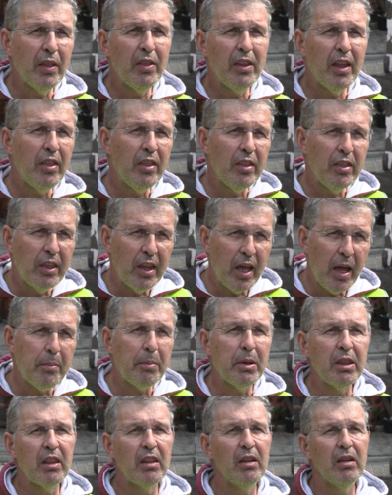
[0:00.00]
the
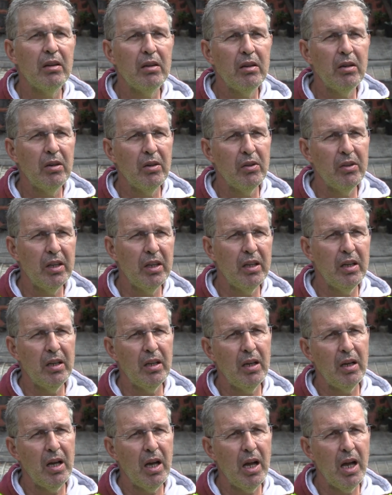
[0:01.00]
depth of the
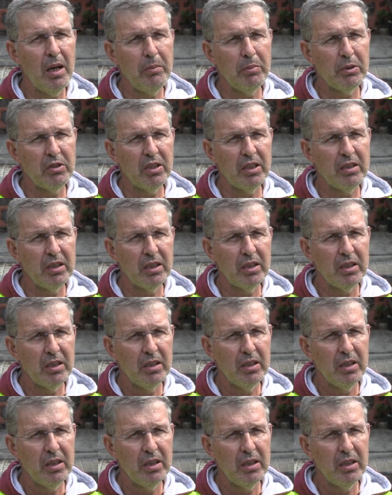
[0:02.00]
hypocenter,